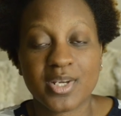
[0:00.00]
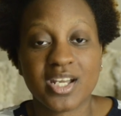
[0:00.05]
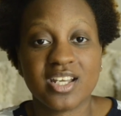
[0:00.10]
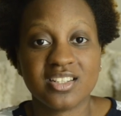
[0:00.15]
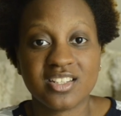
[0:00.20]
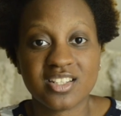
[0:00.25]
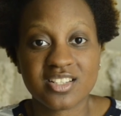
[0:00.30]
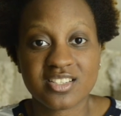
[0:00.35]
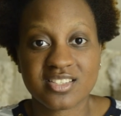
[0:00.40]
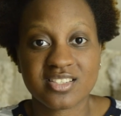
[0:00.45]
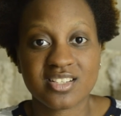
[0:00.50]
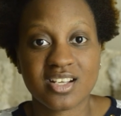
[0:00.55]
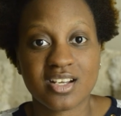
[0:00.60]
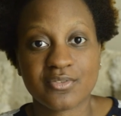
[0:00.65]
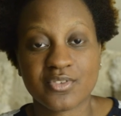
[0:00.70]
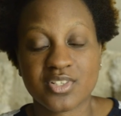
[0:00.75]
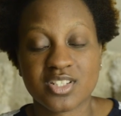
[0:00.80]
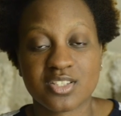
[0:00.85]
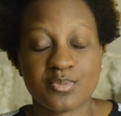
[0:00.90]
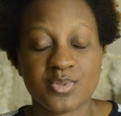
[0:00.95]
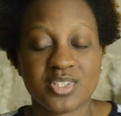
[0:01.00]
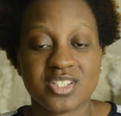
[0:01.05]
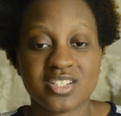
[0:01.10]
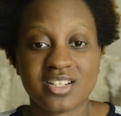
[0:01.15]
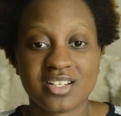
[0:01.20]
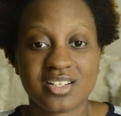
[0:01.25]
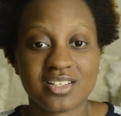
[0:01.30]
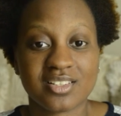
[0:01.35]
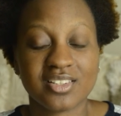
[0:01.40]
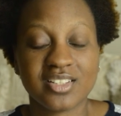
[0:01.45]
and this stuff is
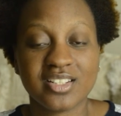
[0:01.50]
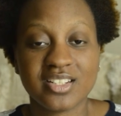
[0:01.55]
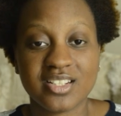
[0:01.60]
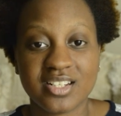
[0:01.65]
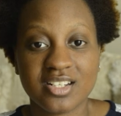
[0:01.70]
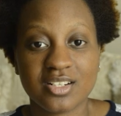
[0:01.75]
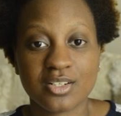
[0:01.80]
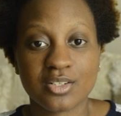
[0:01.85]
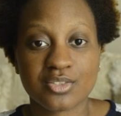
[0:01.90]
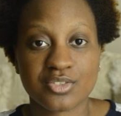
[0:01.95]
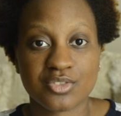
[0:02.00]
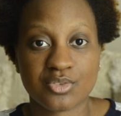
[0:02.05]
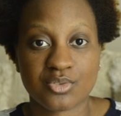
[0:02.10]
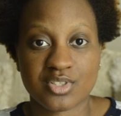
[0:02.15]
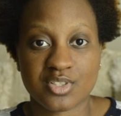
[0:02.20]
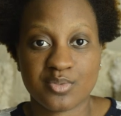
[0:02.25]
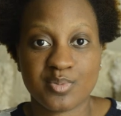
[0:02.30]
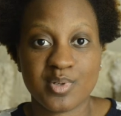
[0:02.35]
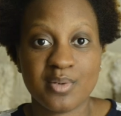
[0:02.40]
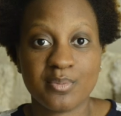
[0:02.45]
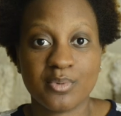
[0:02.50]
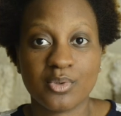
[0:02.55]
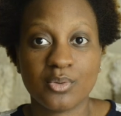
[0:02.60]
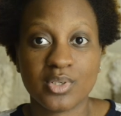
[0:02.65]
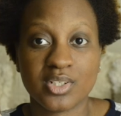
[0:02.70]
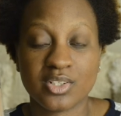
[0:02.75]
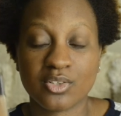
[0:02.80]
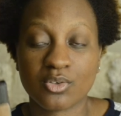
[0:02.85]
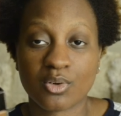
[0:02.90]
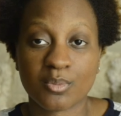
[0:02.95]
particularly geared towards people
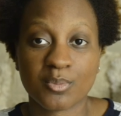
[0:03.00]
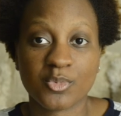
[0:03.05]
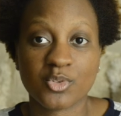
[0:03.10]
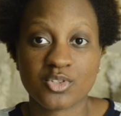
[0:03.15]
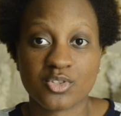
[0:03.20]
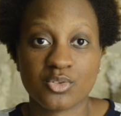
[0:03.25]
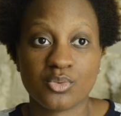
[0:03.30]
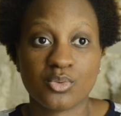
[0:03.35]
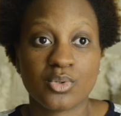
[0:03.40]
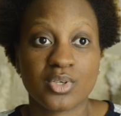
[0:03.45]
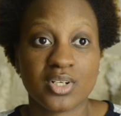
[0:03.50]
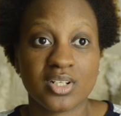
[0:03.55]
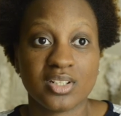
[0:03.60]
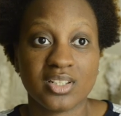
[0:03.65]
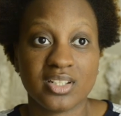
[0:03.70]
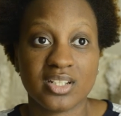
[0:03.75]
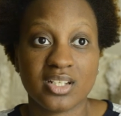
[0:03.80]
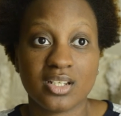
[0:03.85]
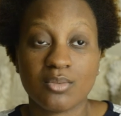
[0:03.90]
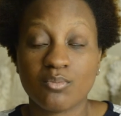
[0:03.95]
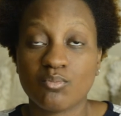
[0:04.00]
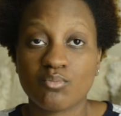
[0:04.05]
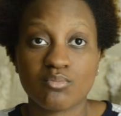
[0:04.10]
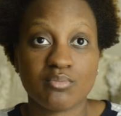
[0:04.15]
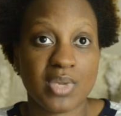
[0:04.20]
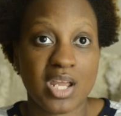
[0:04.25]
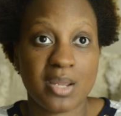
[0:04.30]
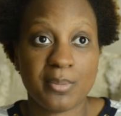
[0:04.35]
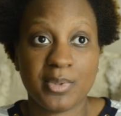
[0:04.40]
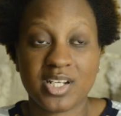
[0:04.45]
with normal to oily,
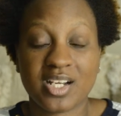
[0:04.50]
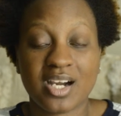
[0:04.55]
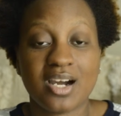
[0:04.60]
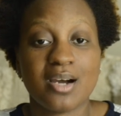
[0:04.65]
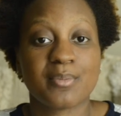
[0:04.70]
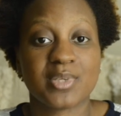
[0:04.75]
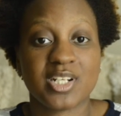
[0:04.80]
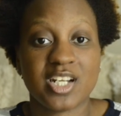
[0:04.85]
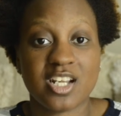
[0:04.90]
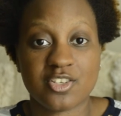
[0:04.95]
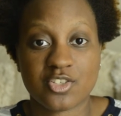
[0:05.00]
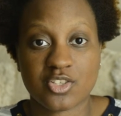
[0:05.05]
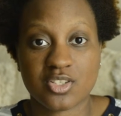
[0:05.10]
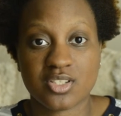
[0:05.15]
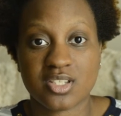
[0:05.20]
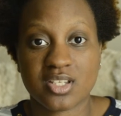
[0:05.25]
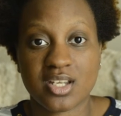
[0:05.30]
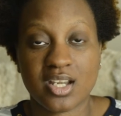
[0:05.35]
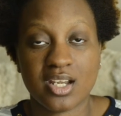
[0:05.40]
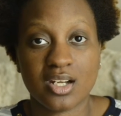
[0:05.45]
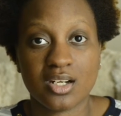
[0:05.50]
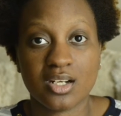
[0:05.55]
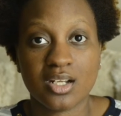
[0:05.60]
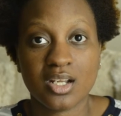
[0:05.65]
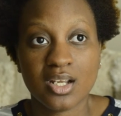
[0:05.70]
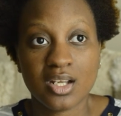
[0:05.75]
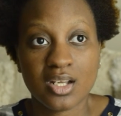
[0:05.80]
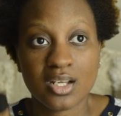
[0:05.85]
maybe combination skin.